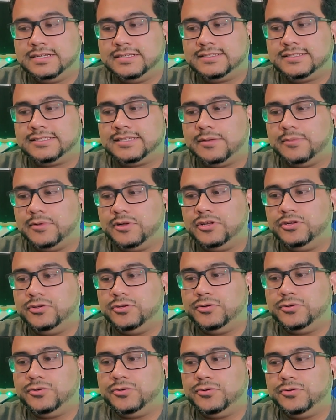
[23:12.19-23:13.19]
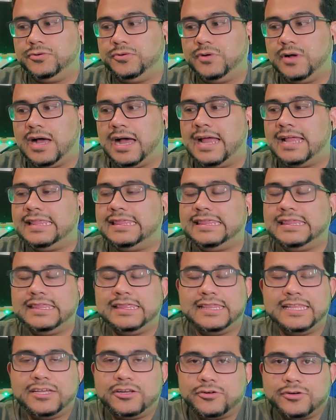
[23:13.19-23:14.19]
someone who I
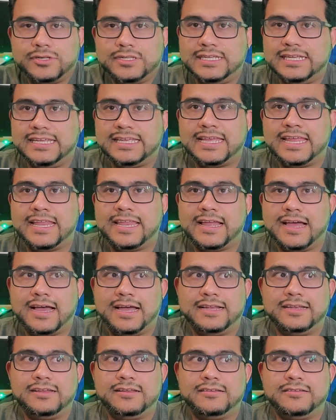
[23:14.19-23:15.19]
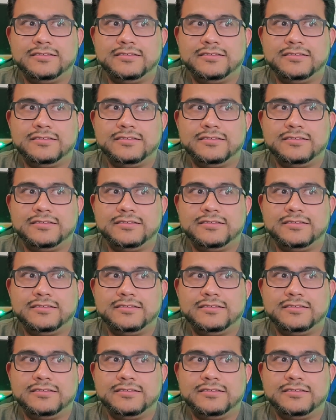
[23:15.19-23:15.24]
literally cannot